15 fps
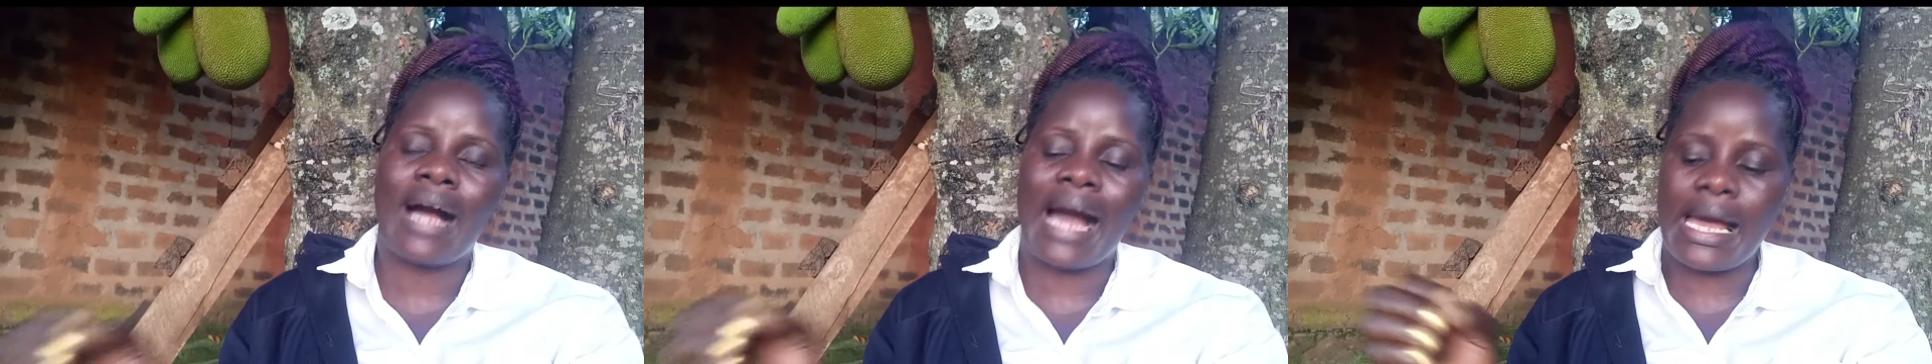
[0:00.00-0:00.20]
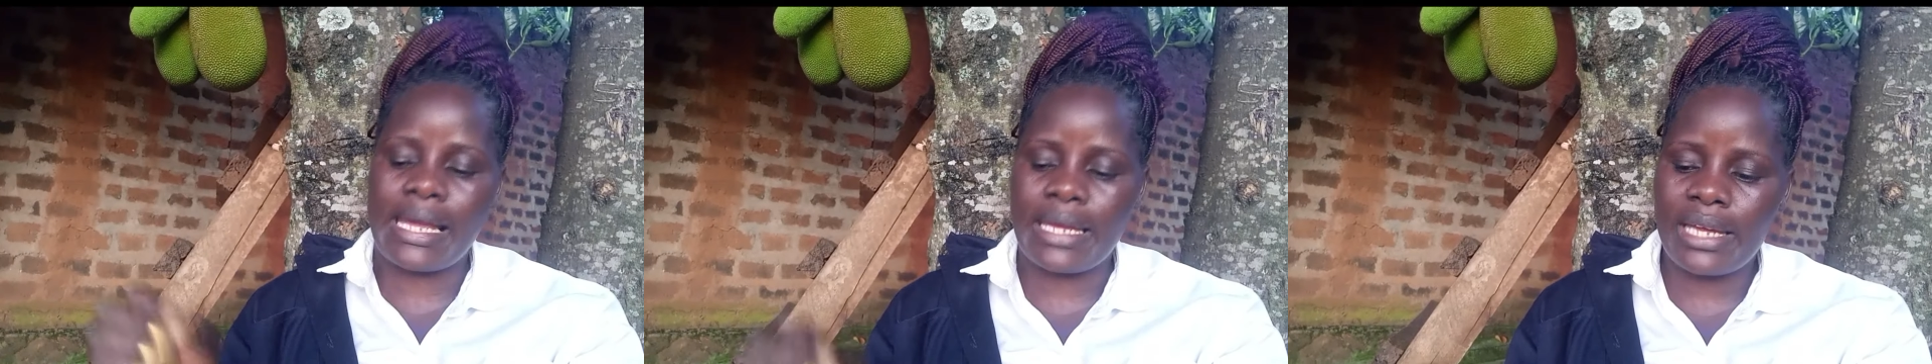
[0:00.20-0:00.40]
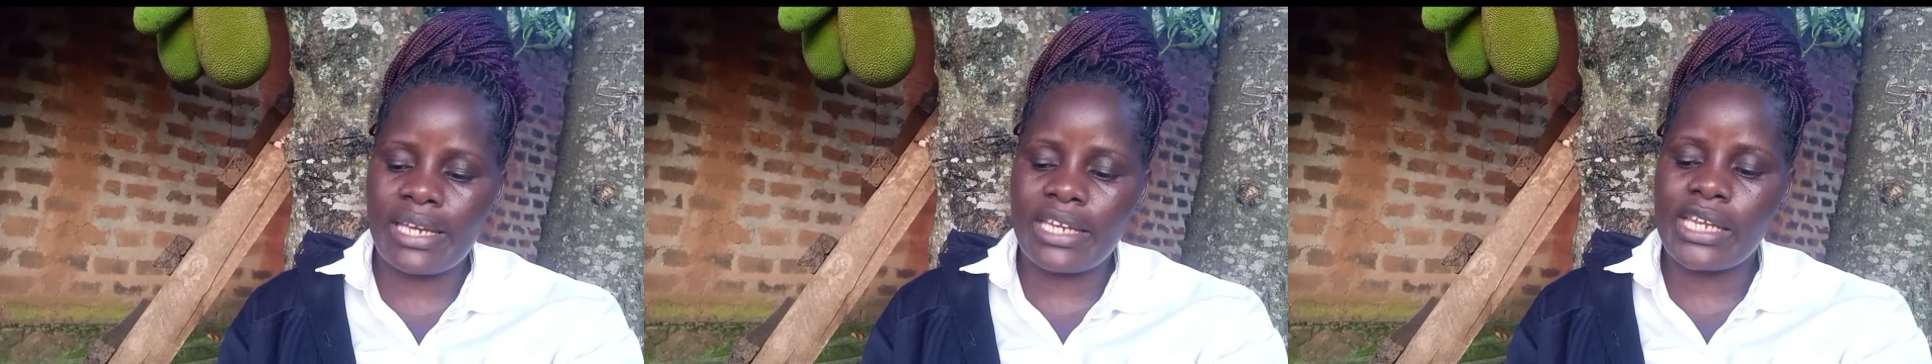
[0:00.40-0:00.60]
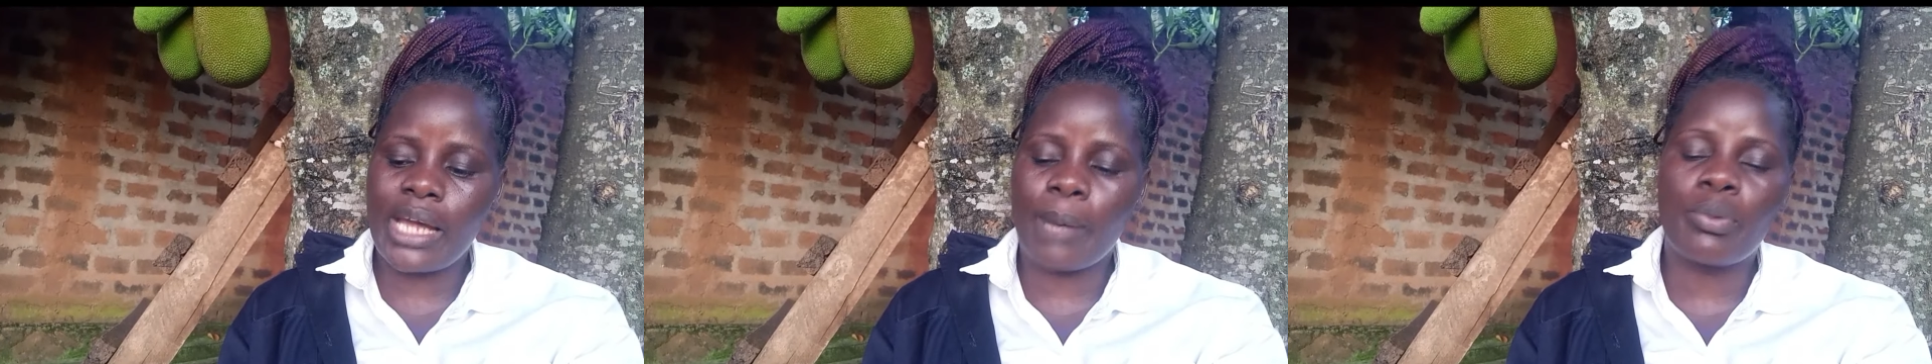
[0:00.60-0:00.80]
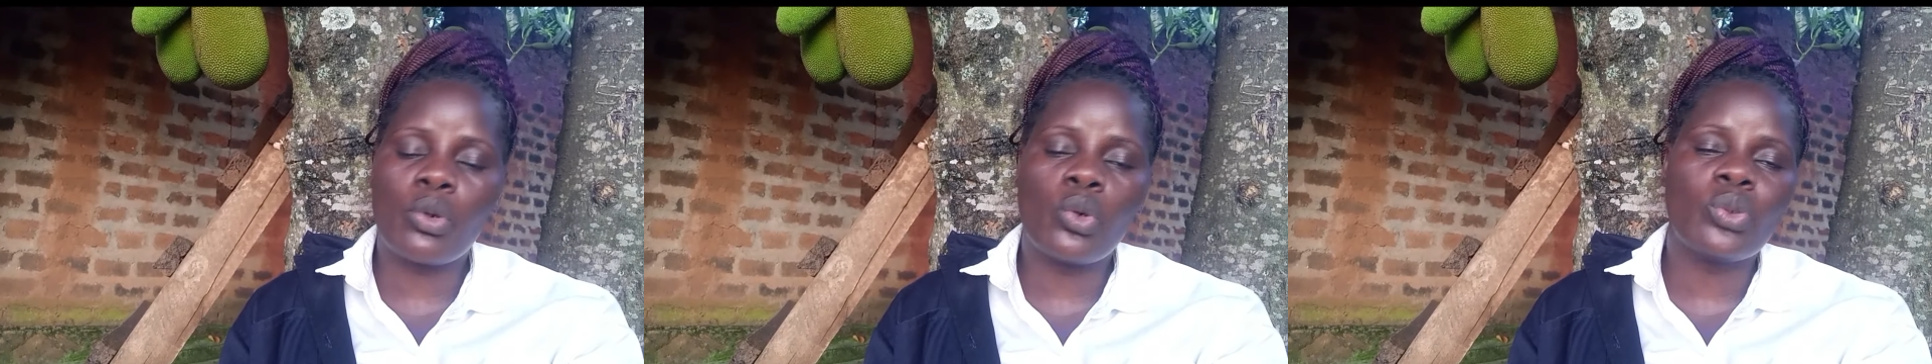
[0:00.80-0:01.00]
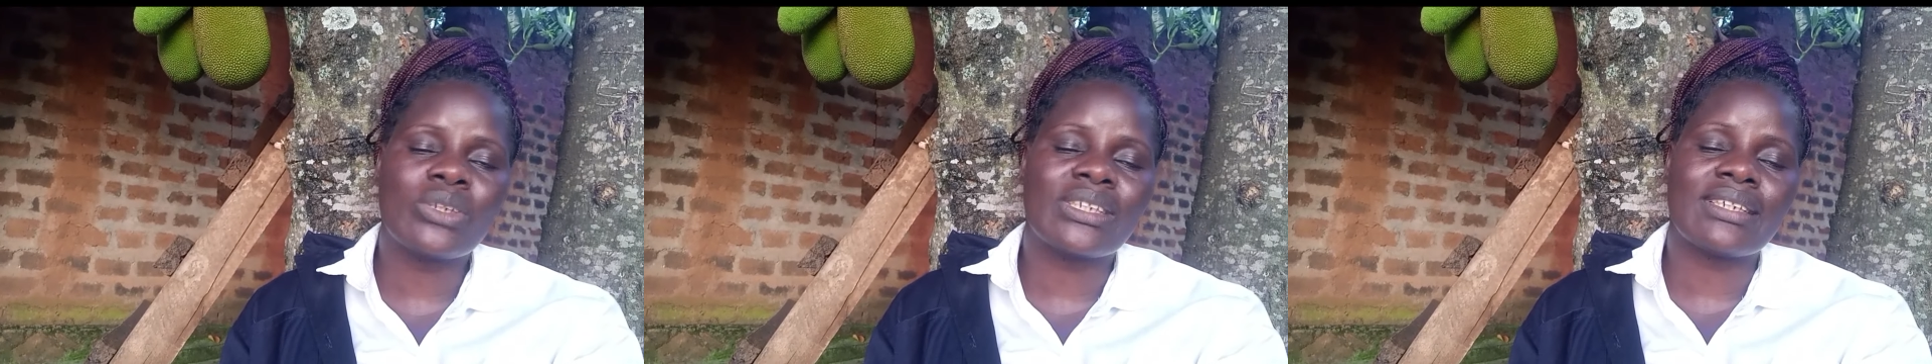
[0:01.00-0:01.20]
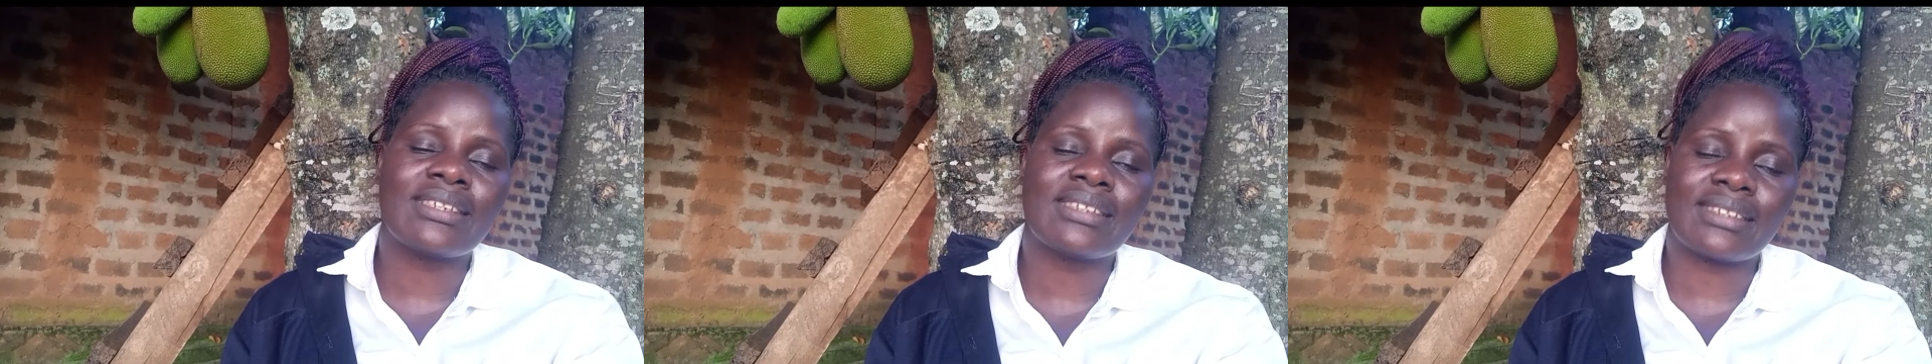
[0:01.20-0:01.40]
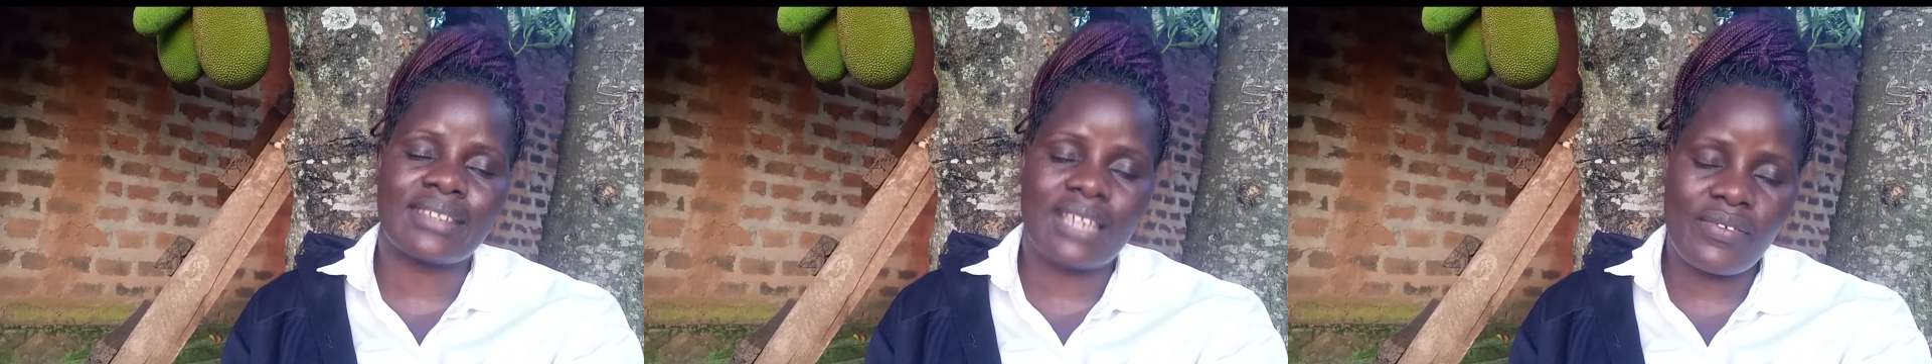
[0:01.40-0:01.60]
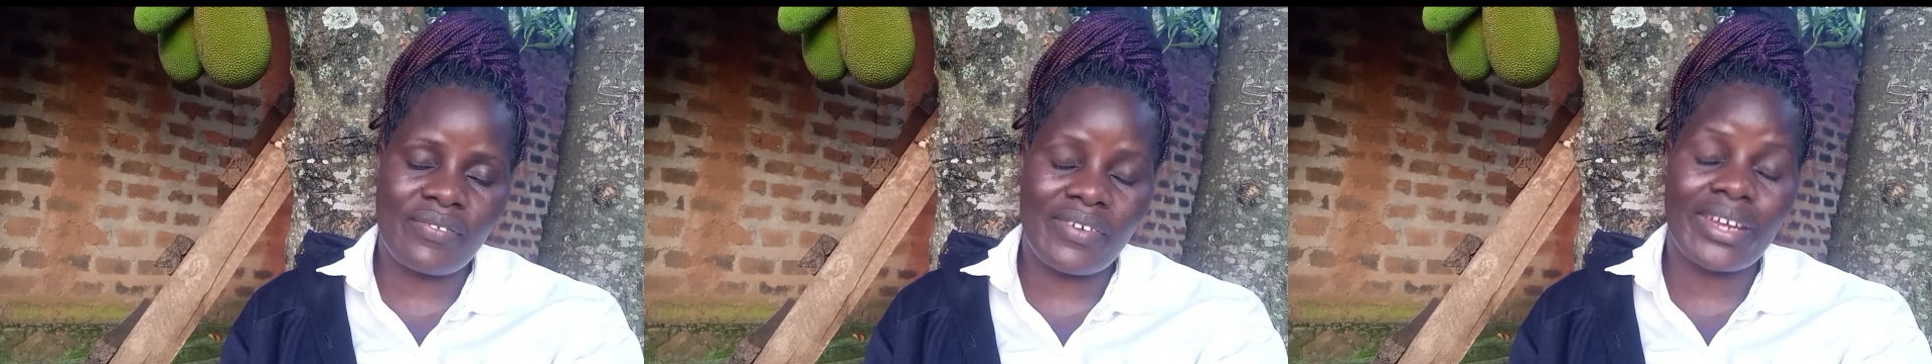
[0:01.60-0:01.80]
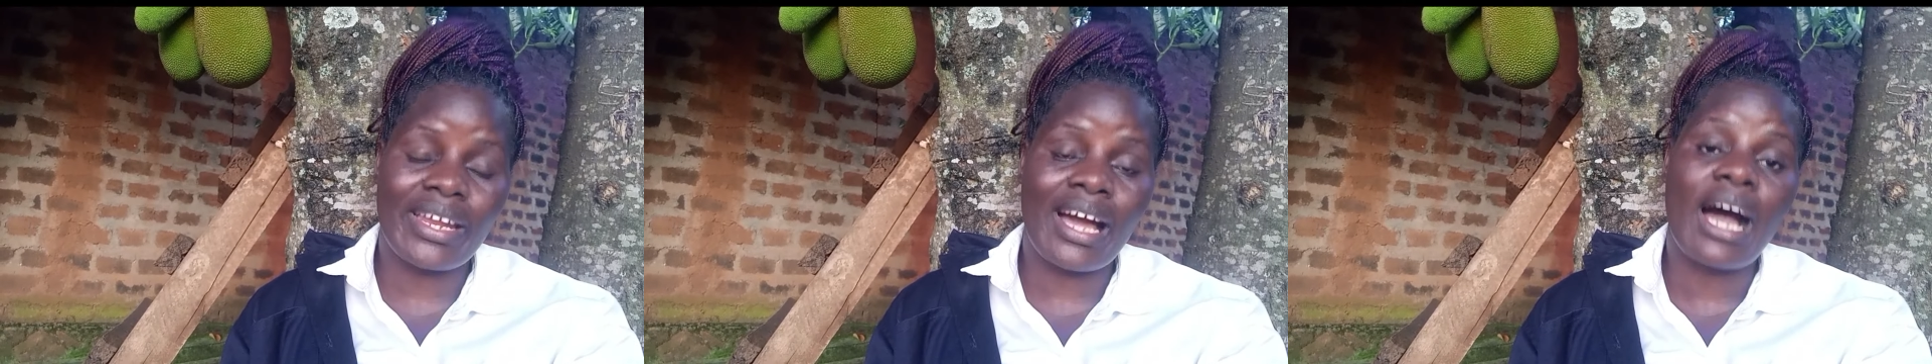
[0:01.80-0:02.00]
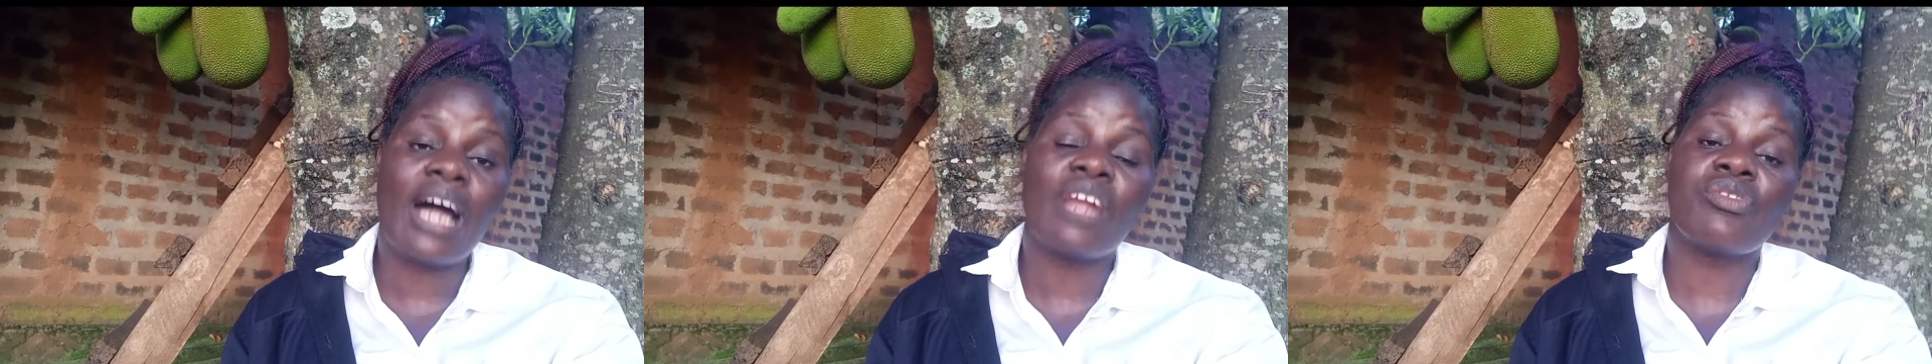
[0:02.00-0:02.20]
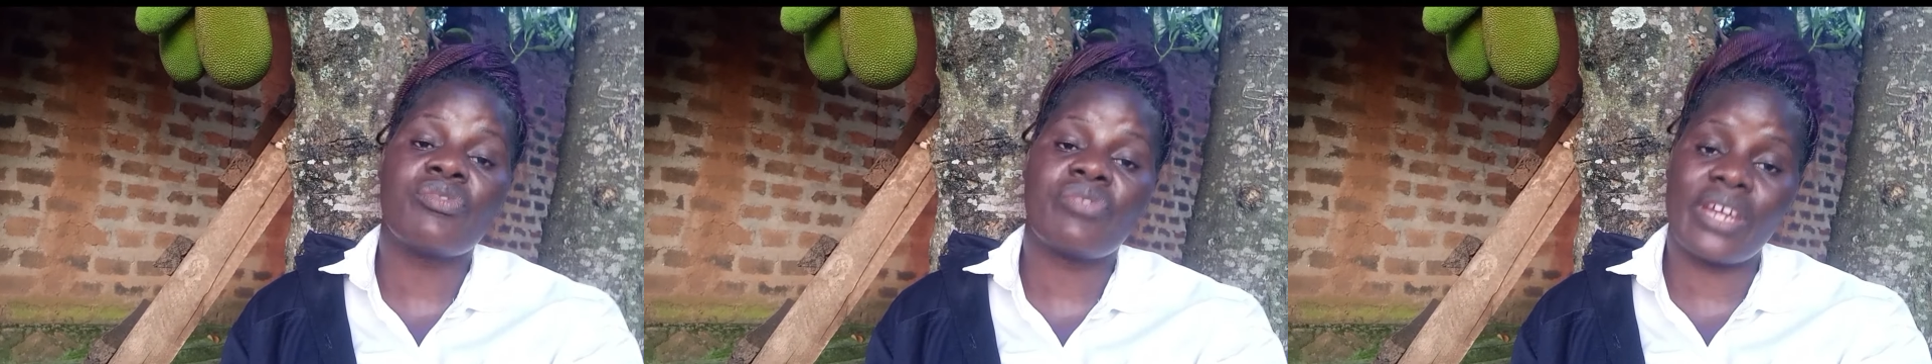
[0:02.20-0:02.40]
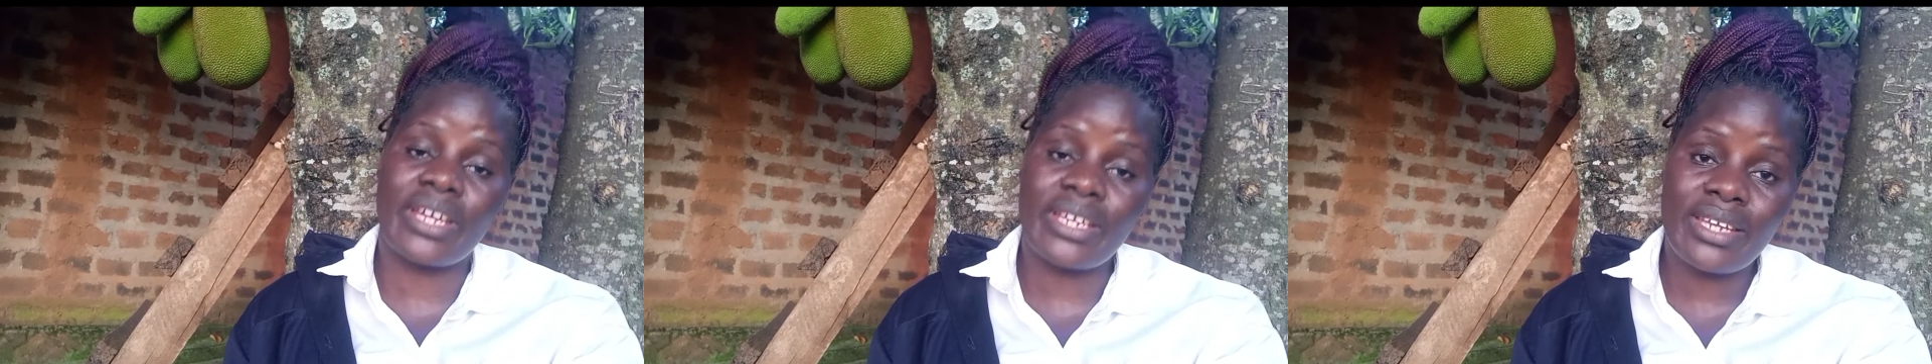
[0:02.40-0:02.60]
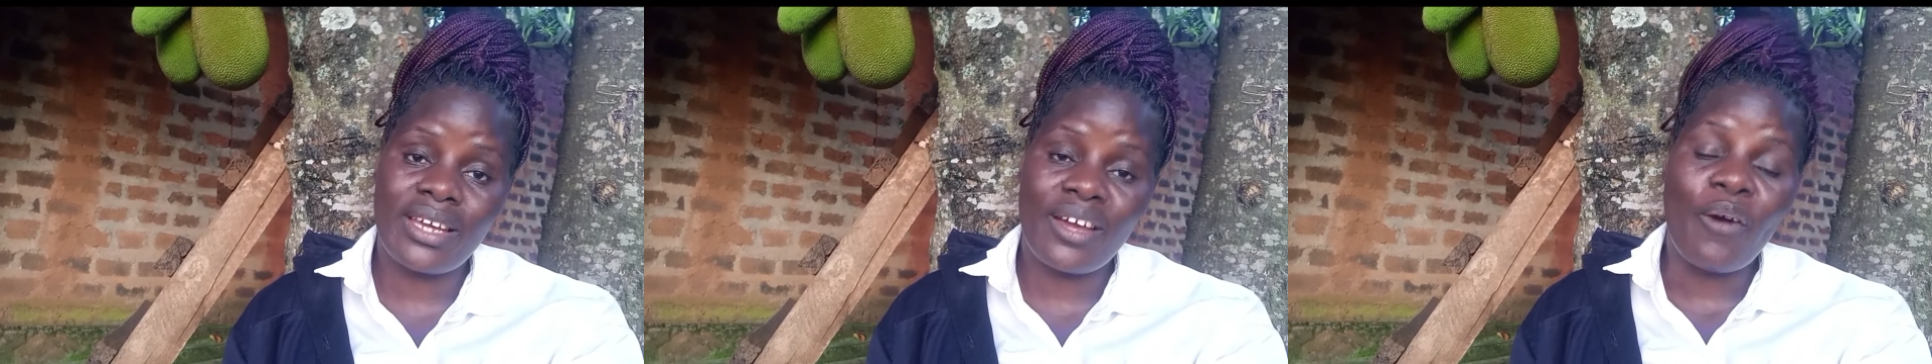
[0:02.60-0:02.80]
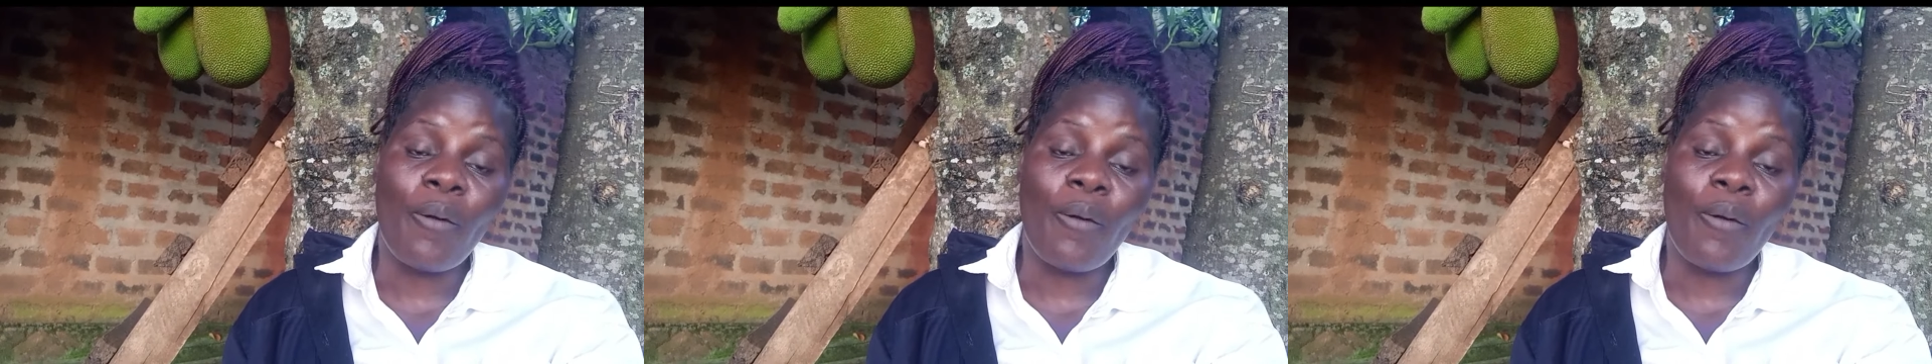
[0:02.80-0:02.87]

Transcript: I ended up losing 700